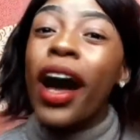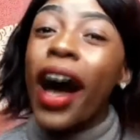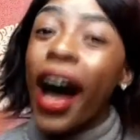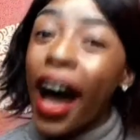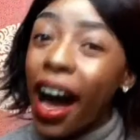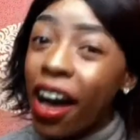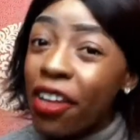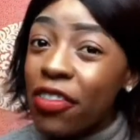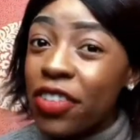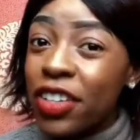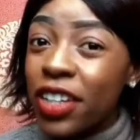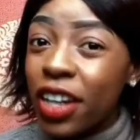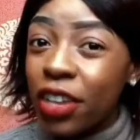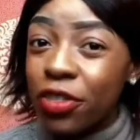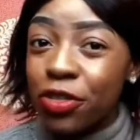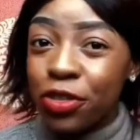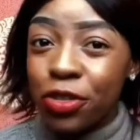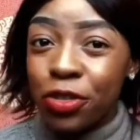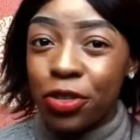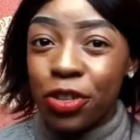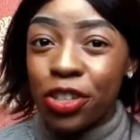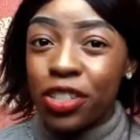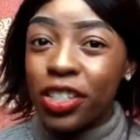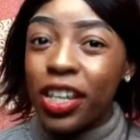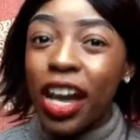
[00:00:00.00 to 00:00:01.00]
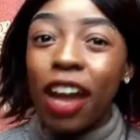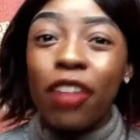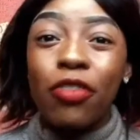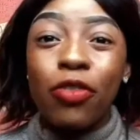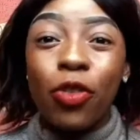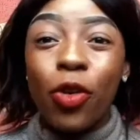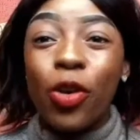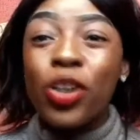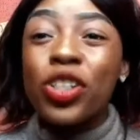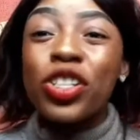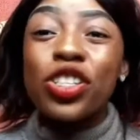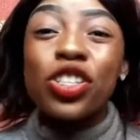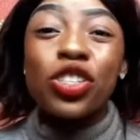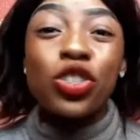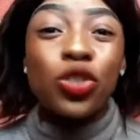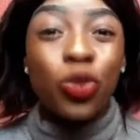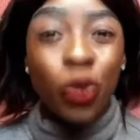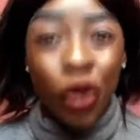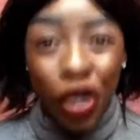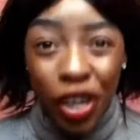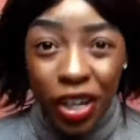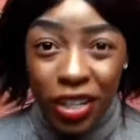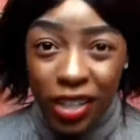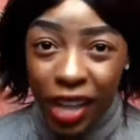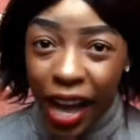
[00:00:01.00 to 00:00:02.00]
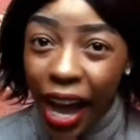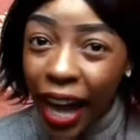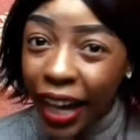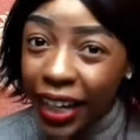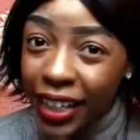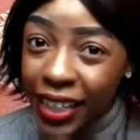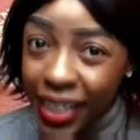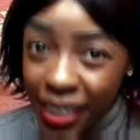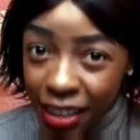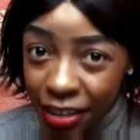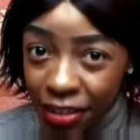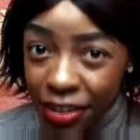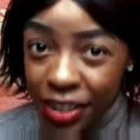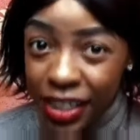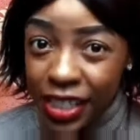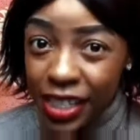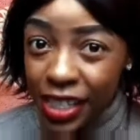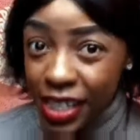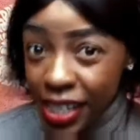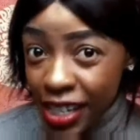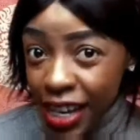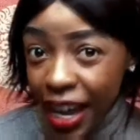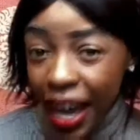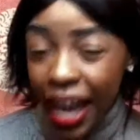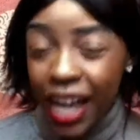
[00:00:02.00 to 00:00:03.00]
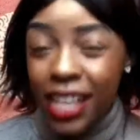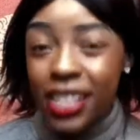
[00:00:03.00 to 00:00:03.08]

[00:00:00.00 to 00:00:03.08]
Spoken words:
Have enough rest. Avoid strenuous activity,